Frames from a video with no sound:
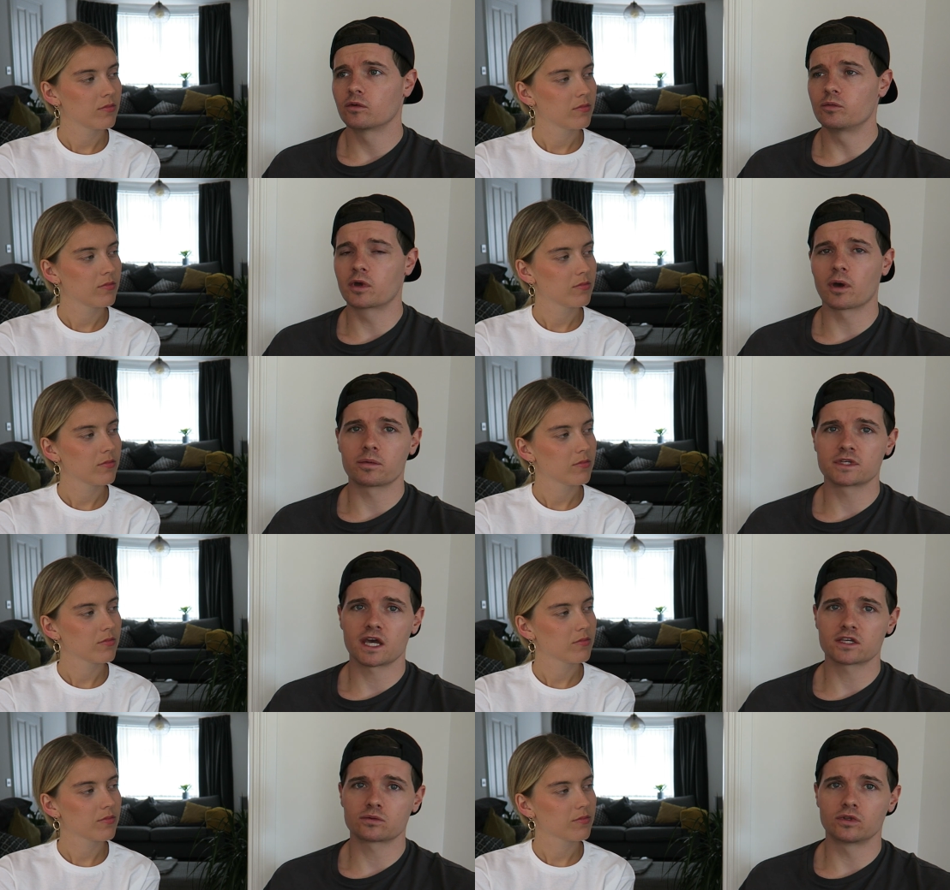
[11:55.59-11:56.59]
Speaker 1: we've become
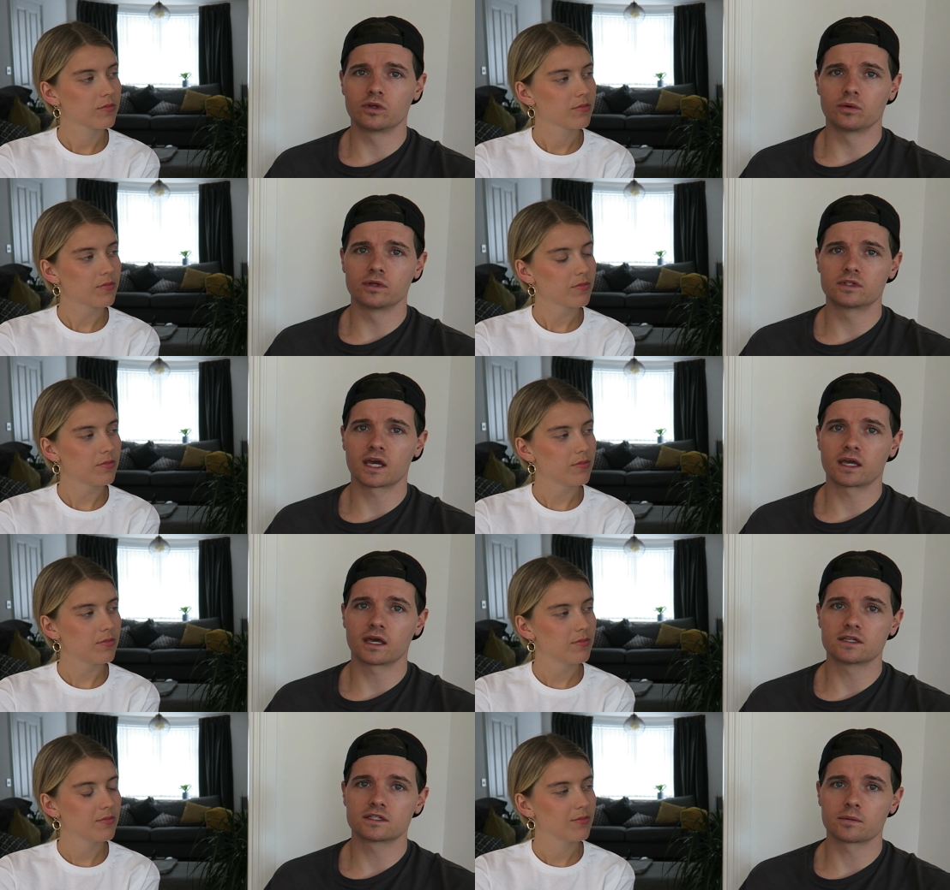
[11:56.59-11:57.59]
obsessed with doing ten K
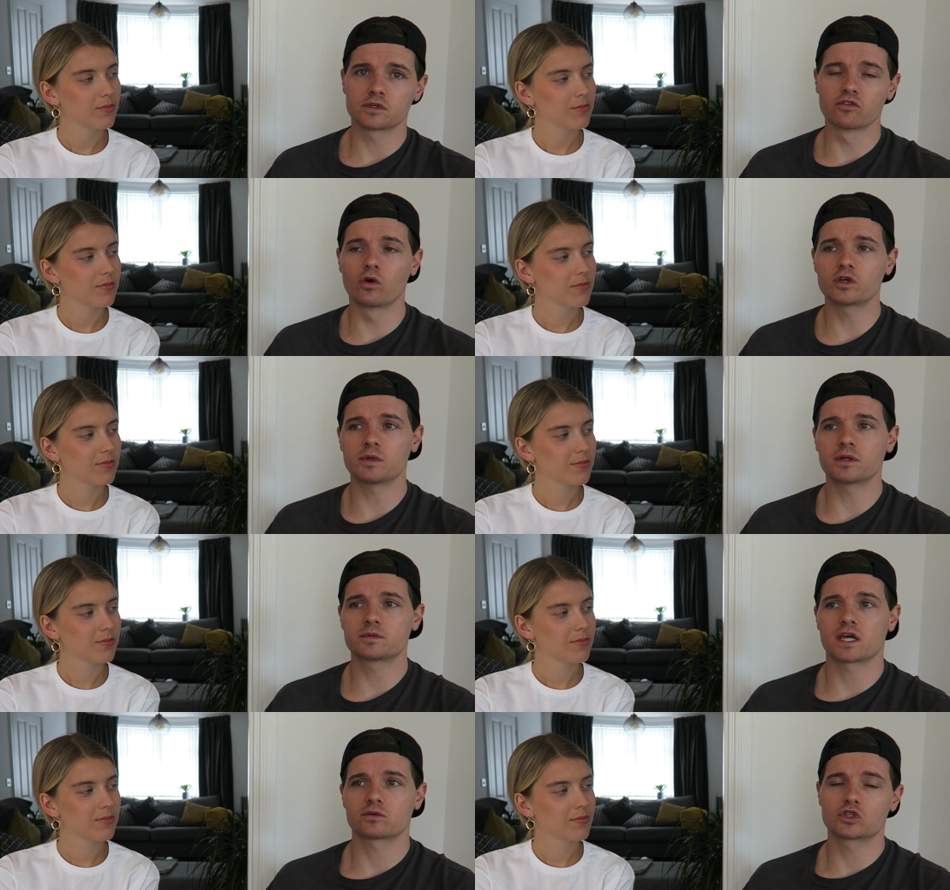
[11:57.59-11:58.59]
steps. I've always been
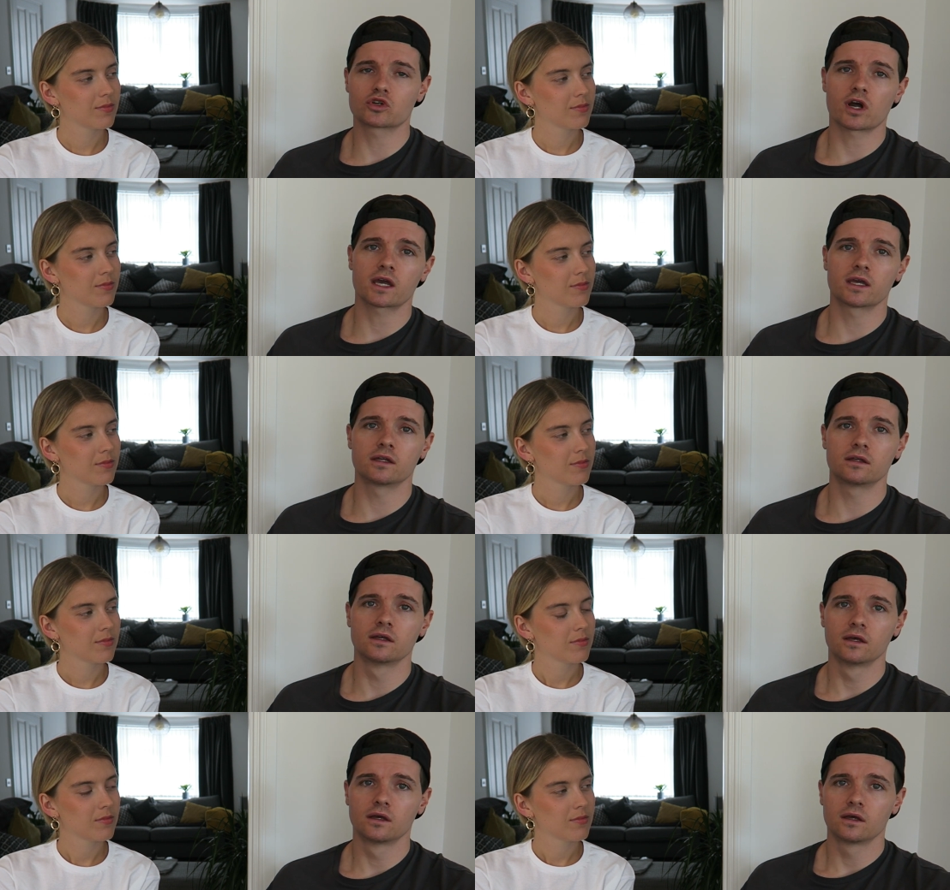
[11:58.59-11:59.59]
obsessed with tracking
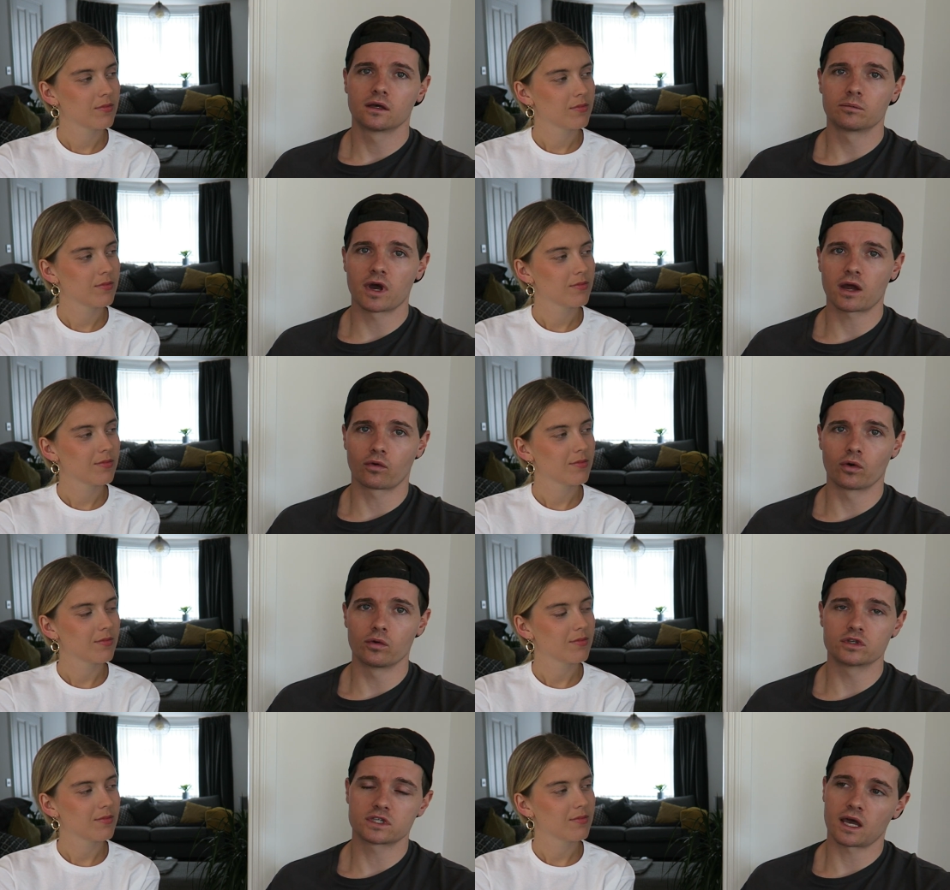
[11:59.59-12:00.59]

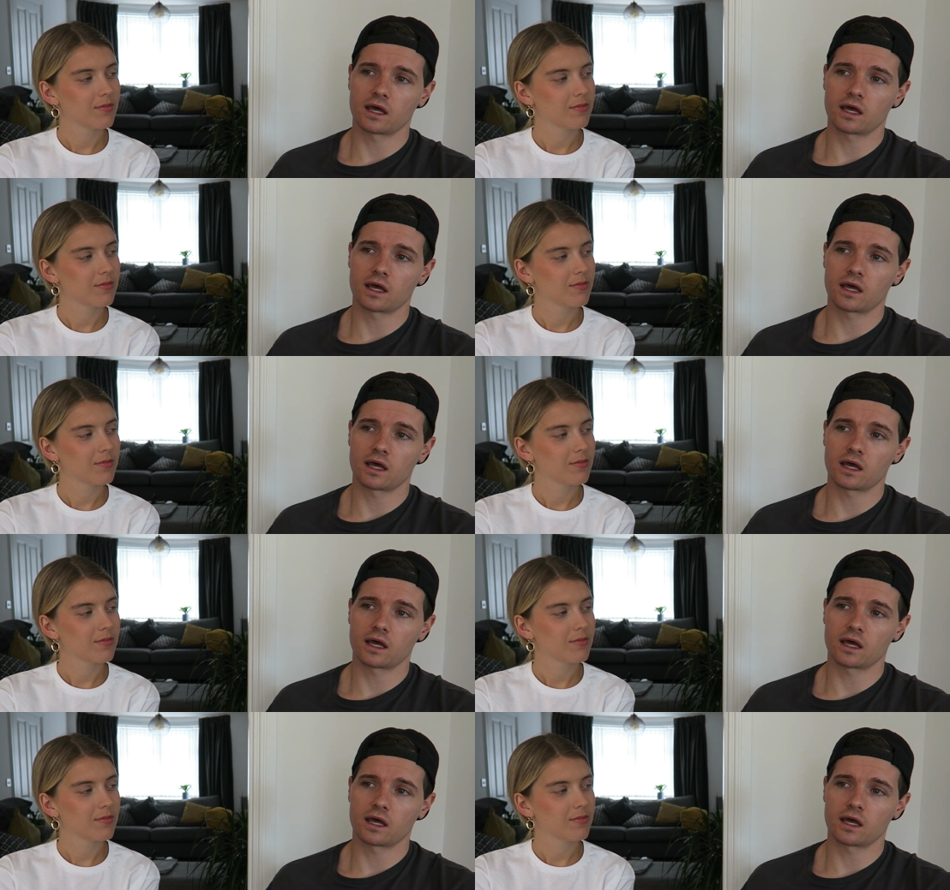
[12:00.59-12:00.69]
macros